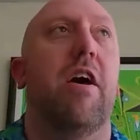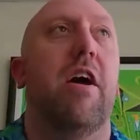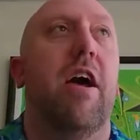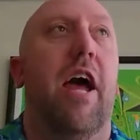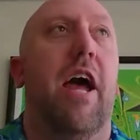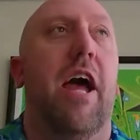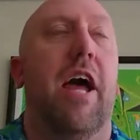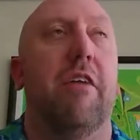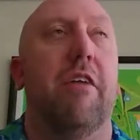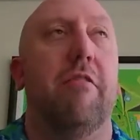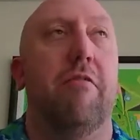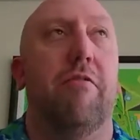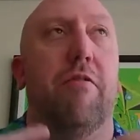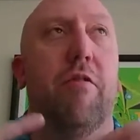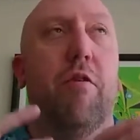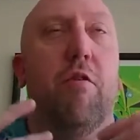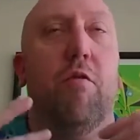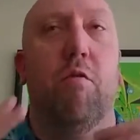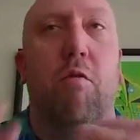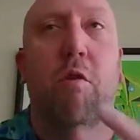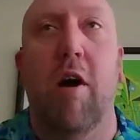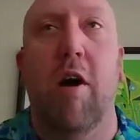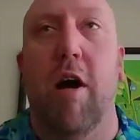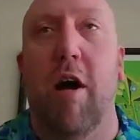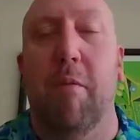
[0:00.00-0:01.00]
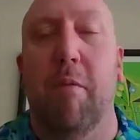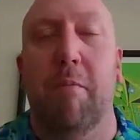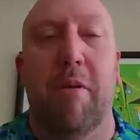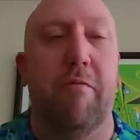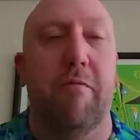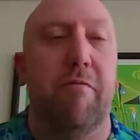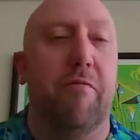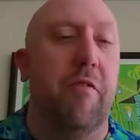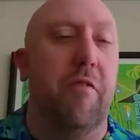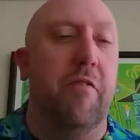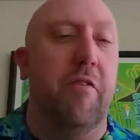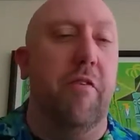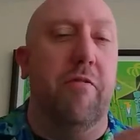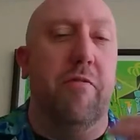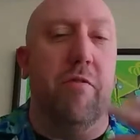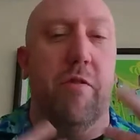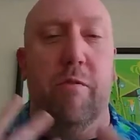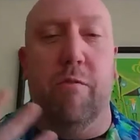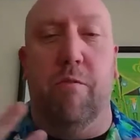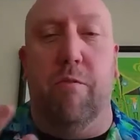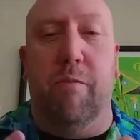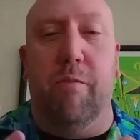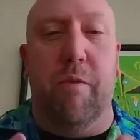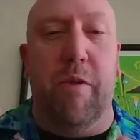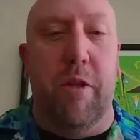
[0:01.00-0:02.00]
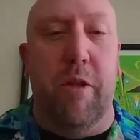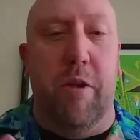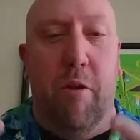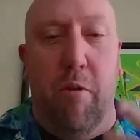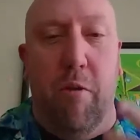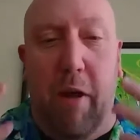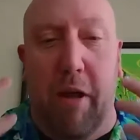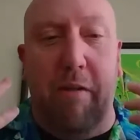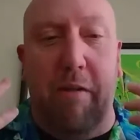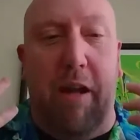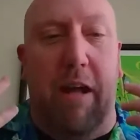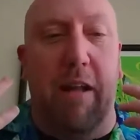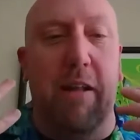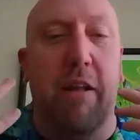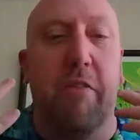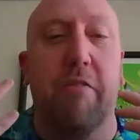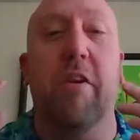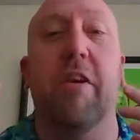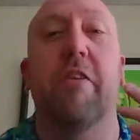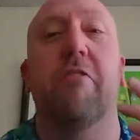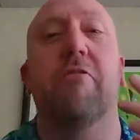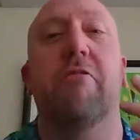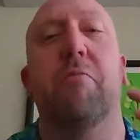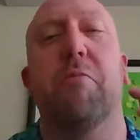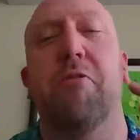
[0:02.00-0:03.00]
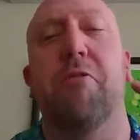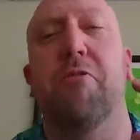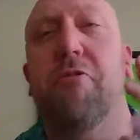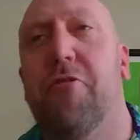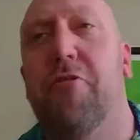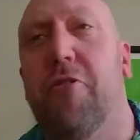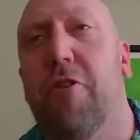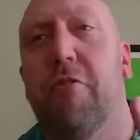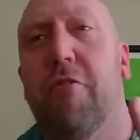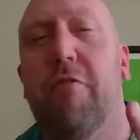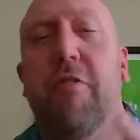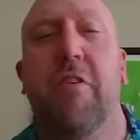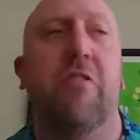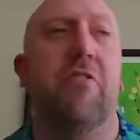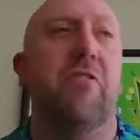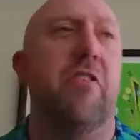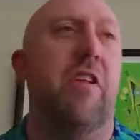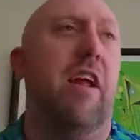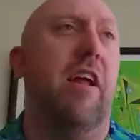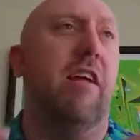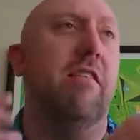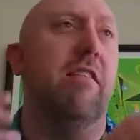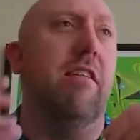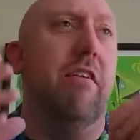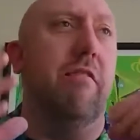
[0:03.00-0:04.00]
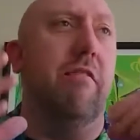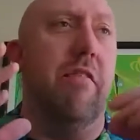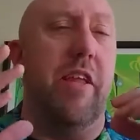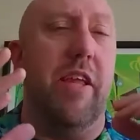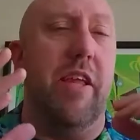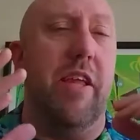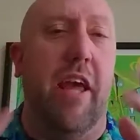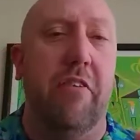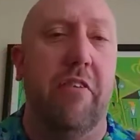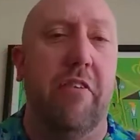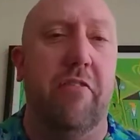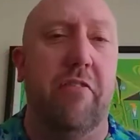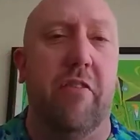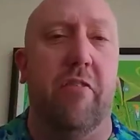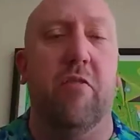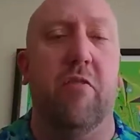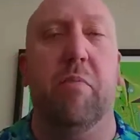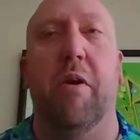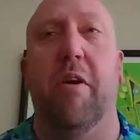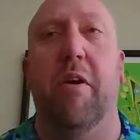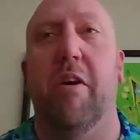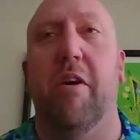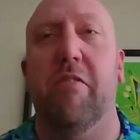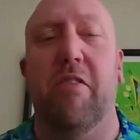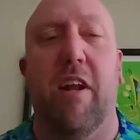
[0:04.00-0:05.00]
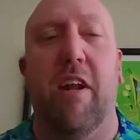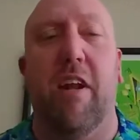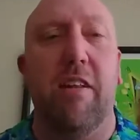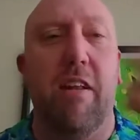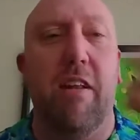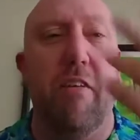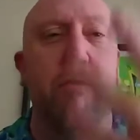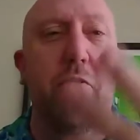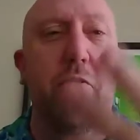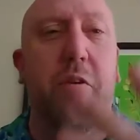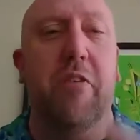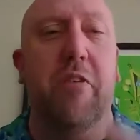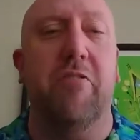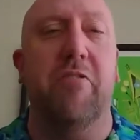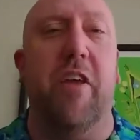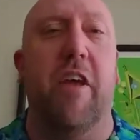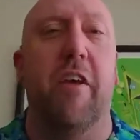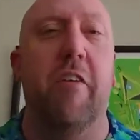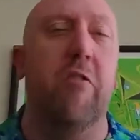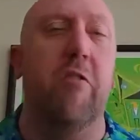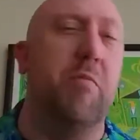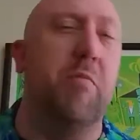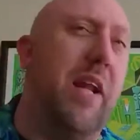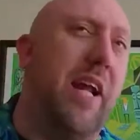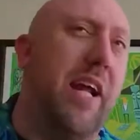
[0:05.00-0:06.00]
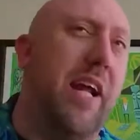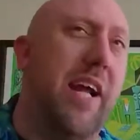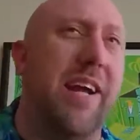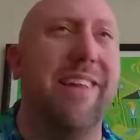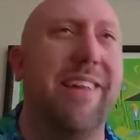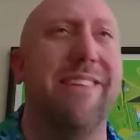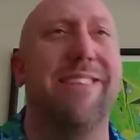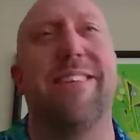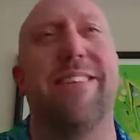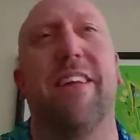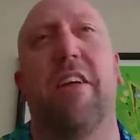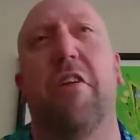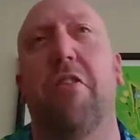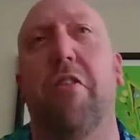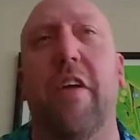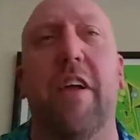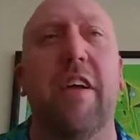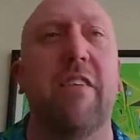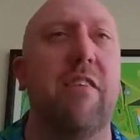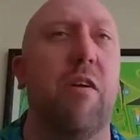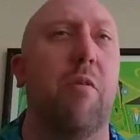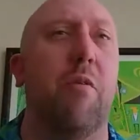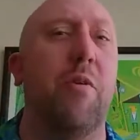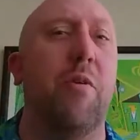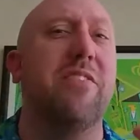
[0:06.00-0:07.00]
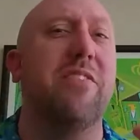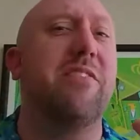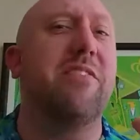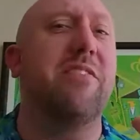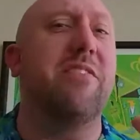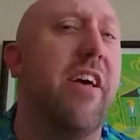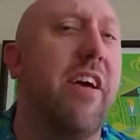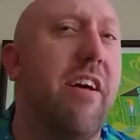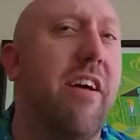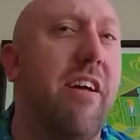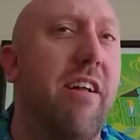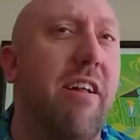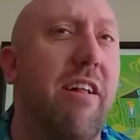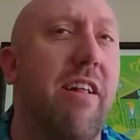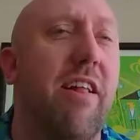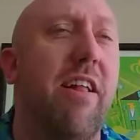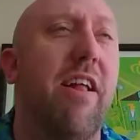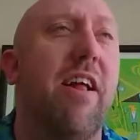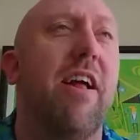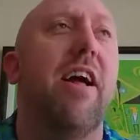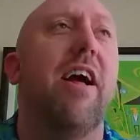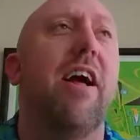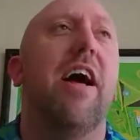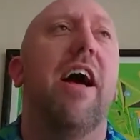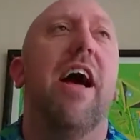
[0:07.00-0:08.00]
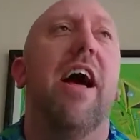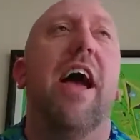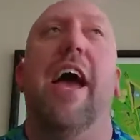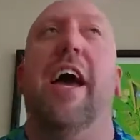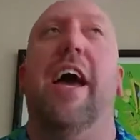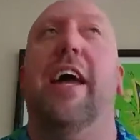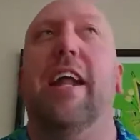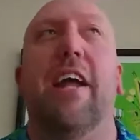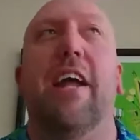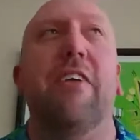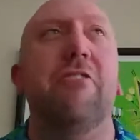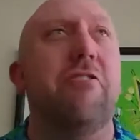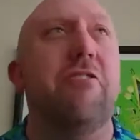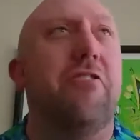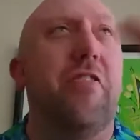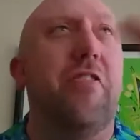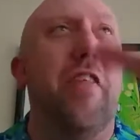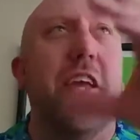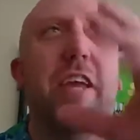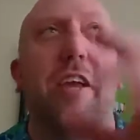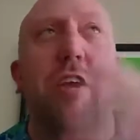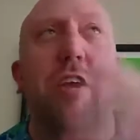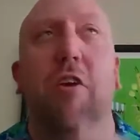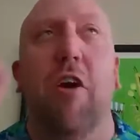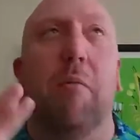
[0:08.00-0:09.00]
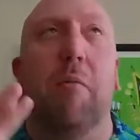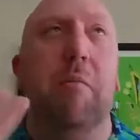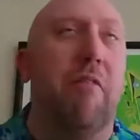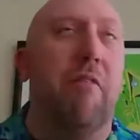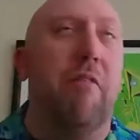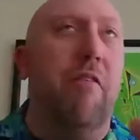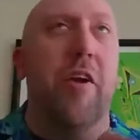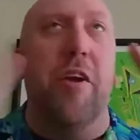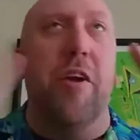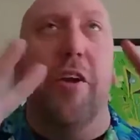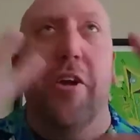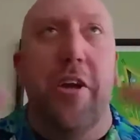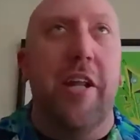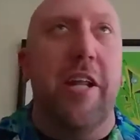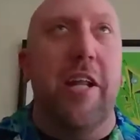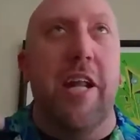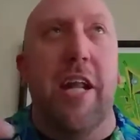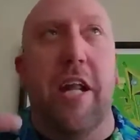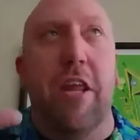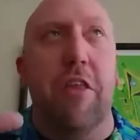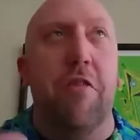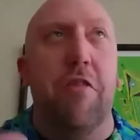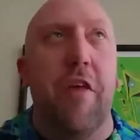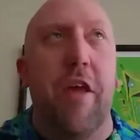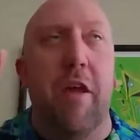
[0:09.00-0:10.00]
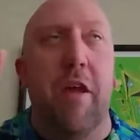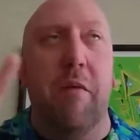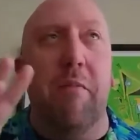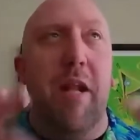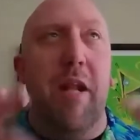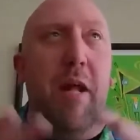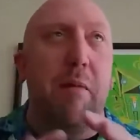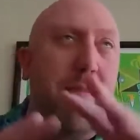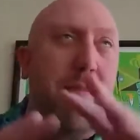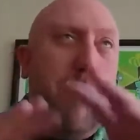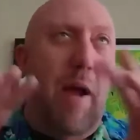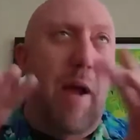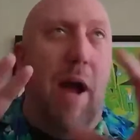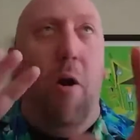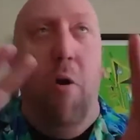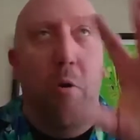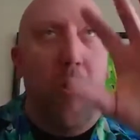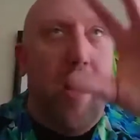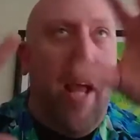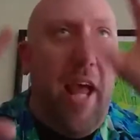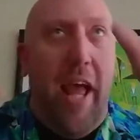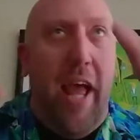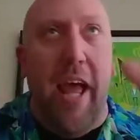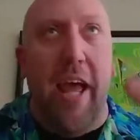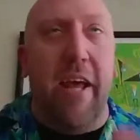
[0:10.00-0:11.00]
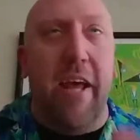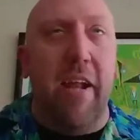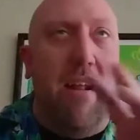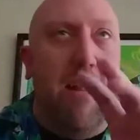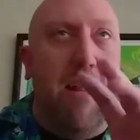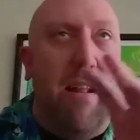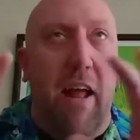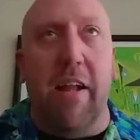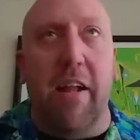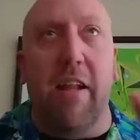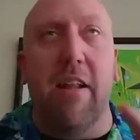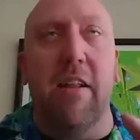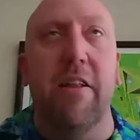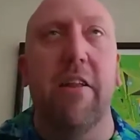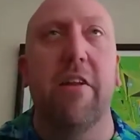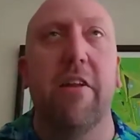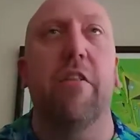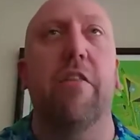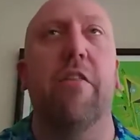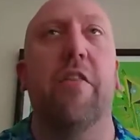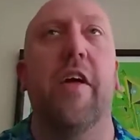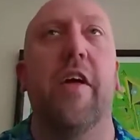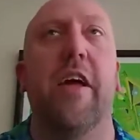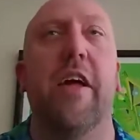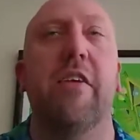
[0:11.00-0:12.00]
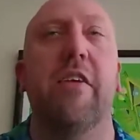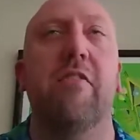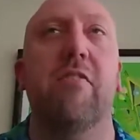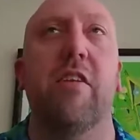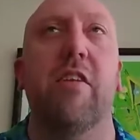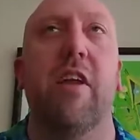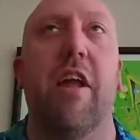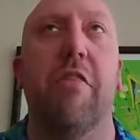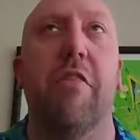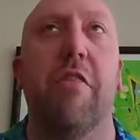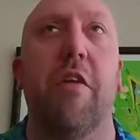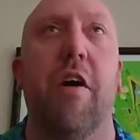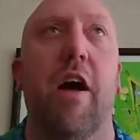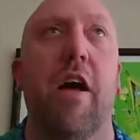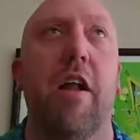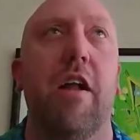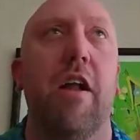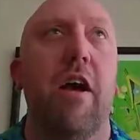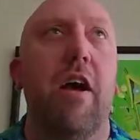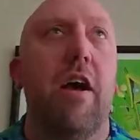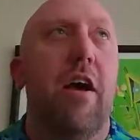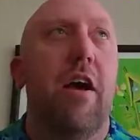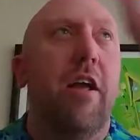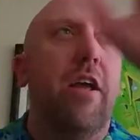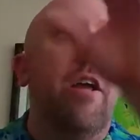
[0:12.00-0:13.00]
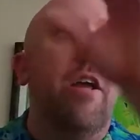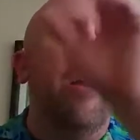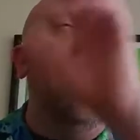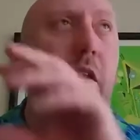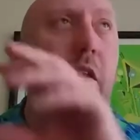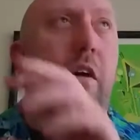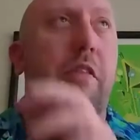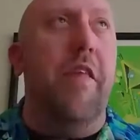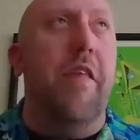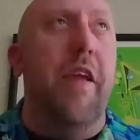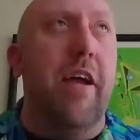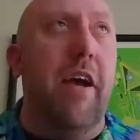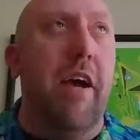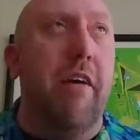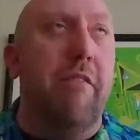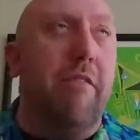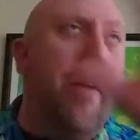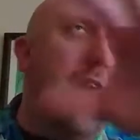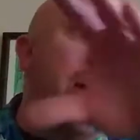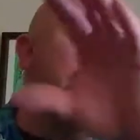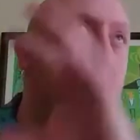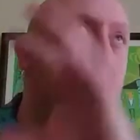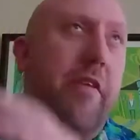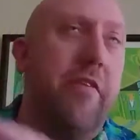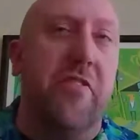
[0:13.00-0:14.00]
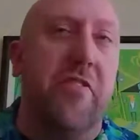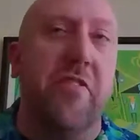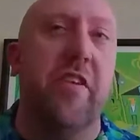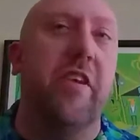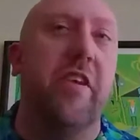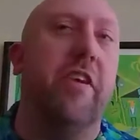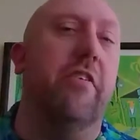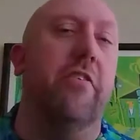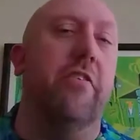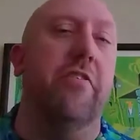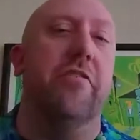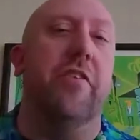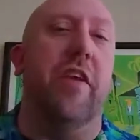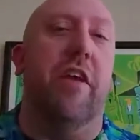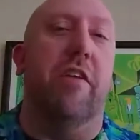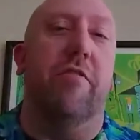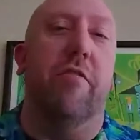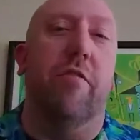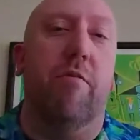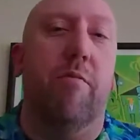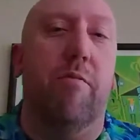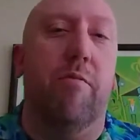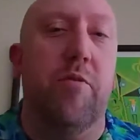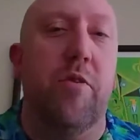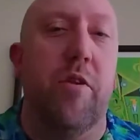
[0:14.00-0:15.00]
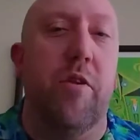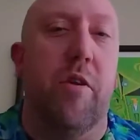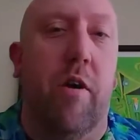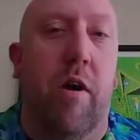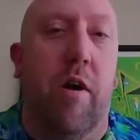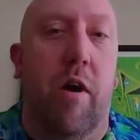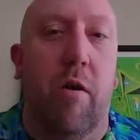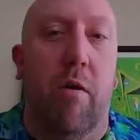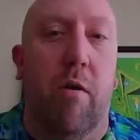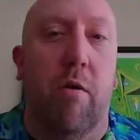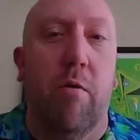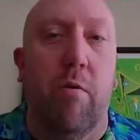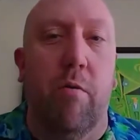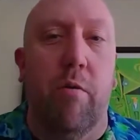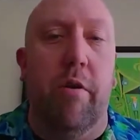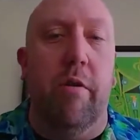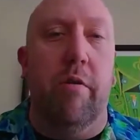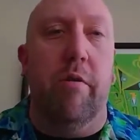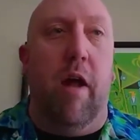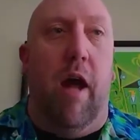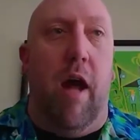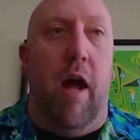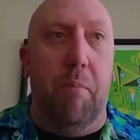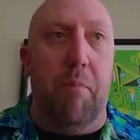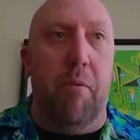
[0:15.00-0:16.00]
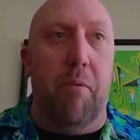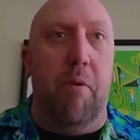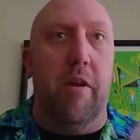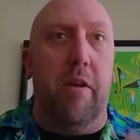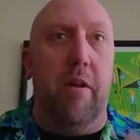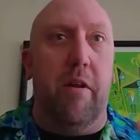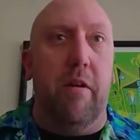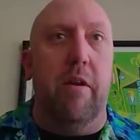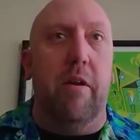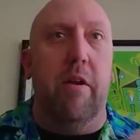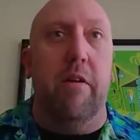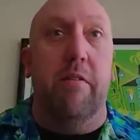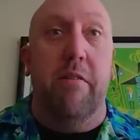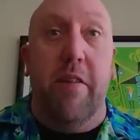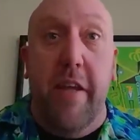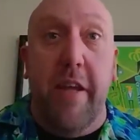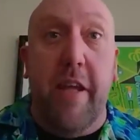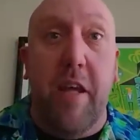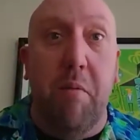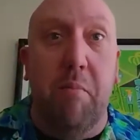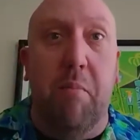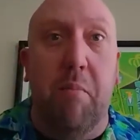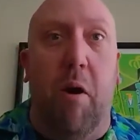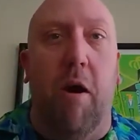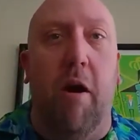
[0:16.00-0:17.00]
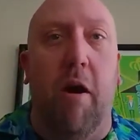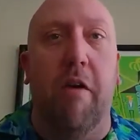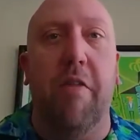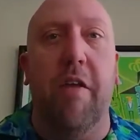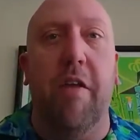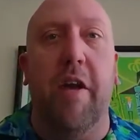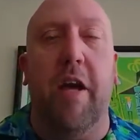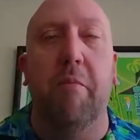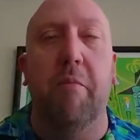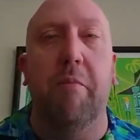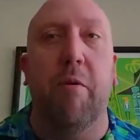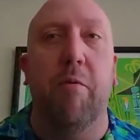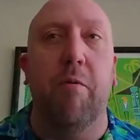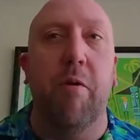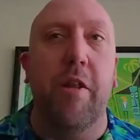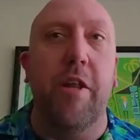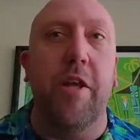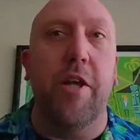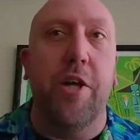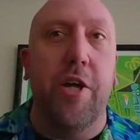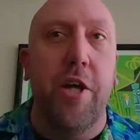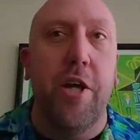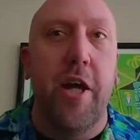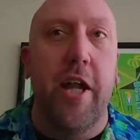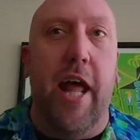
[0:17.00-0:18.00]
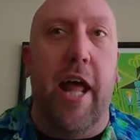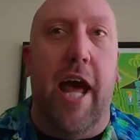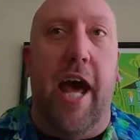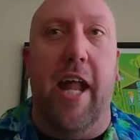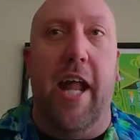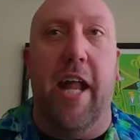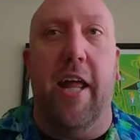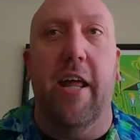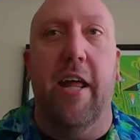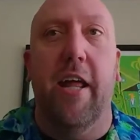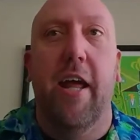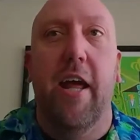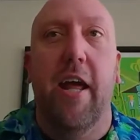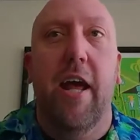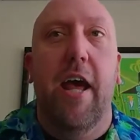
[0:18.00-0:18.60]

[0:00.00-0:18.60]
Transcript: and for rum and for this, you know, and I love customer service and I love the guest experience and I love doing sales, but I got to sell things I want to sell." And I just think, you know, I'm not very good at anything, but I'm okay at a lot of little things. And I thought, you know, I think I've got the skill set to, to own and operate a, a tiki bar. I think I'd be really good at it.